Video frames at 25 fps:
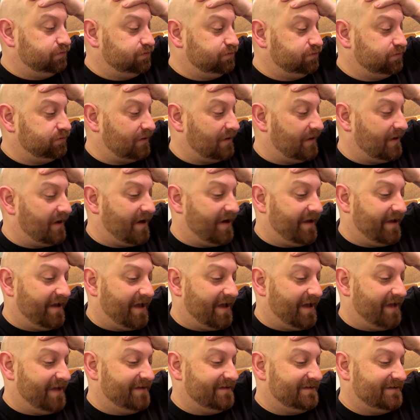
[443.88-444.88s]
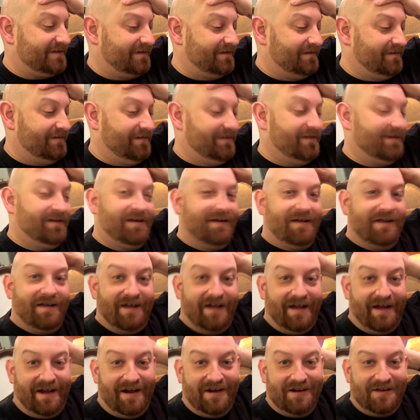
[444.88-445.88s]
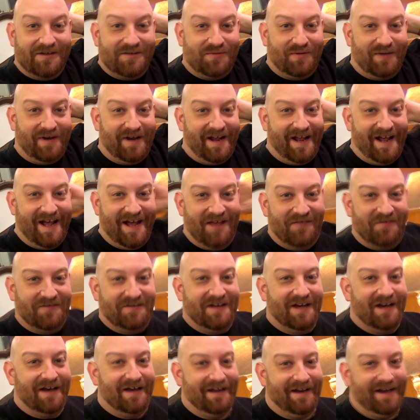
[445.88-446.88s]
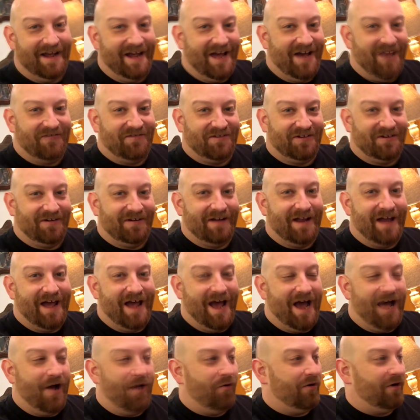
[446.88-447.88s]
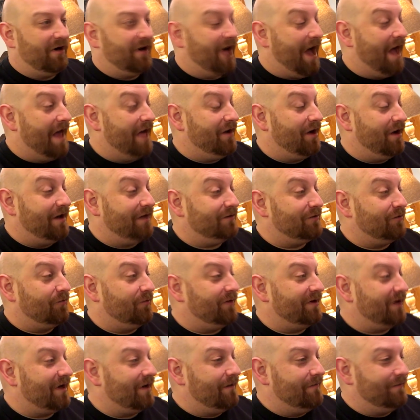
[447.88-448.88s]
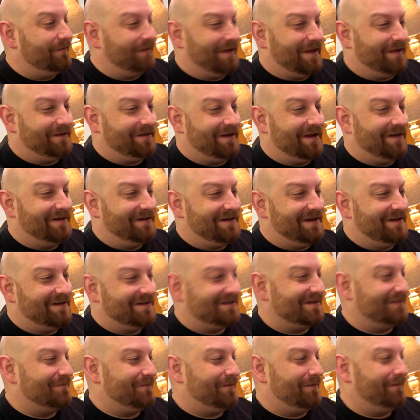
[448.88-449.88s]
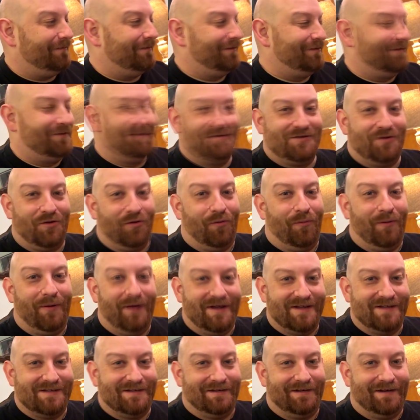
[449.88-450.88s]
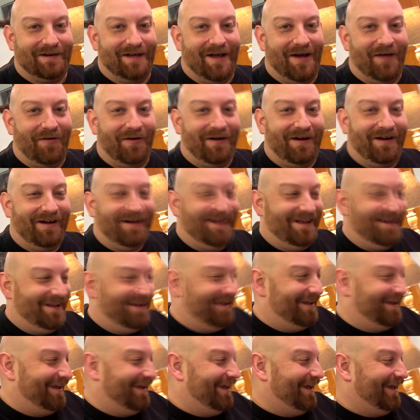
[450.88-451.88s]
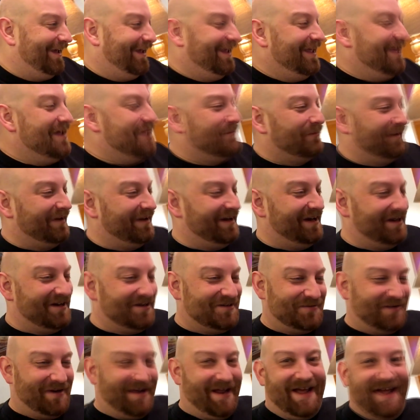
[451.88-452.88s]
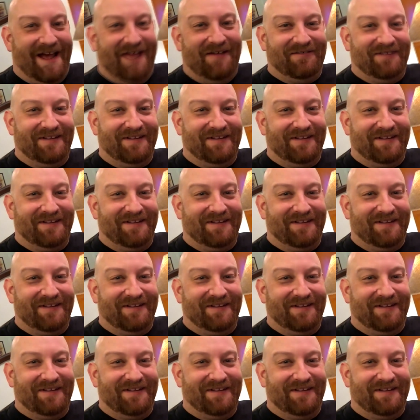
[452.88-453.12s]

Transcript: Alright guys, here's what I have done after an hour. I don't know where I ever got the idea I was going to be able to do this whole puzzle in an hour. But here's what I have